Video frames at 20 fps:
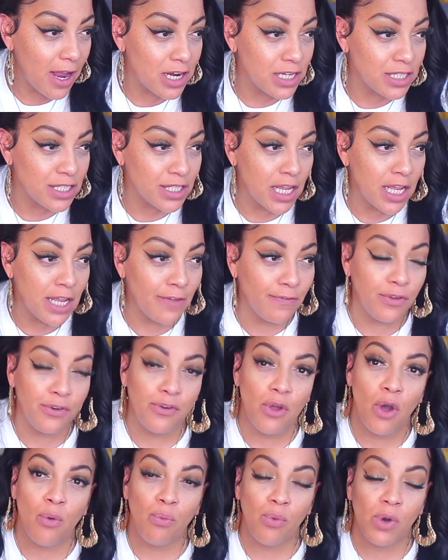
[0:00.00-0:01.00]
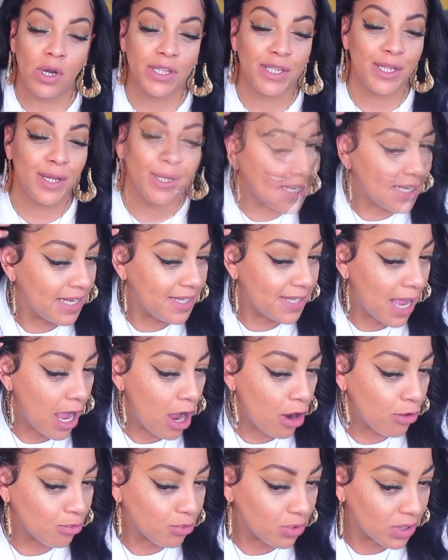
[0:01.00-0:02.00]
hairs if you don't want them. Thinned
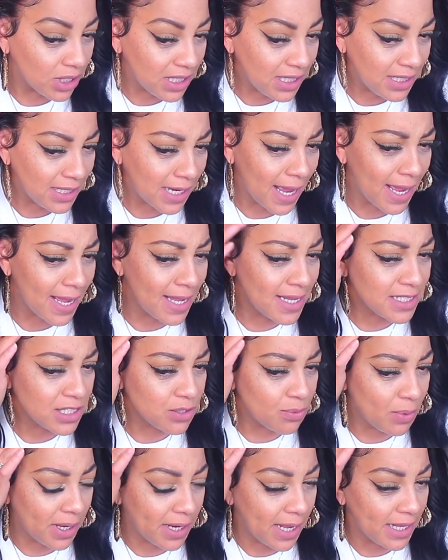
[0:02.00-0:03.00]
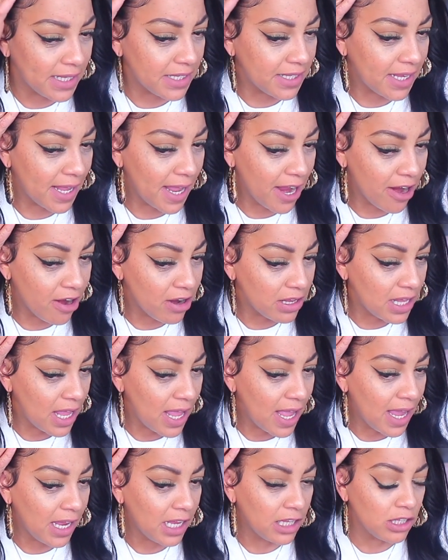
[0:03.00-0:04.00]
out really nice the way they did the
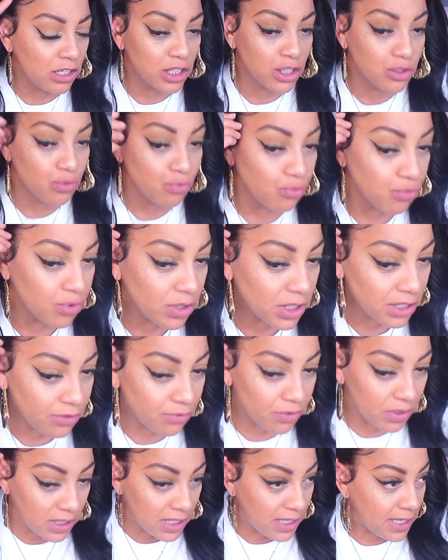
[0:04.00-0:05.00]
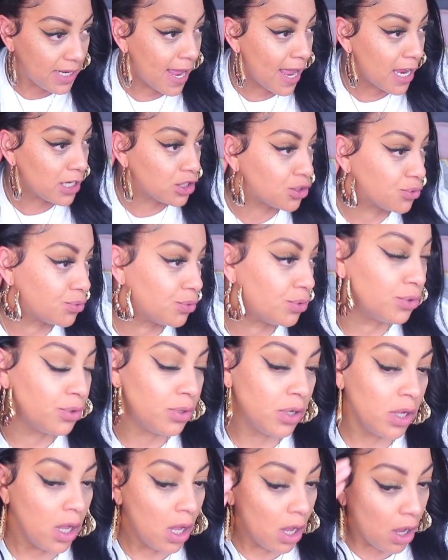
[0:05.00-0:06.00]
hairline. It looks really, really
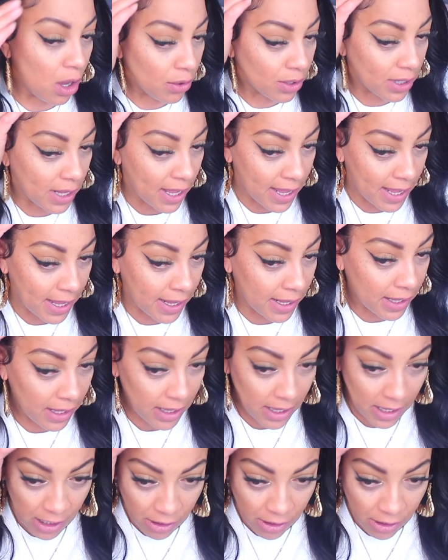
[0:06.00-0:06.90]
natural. Okay.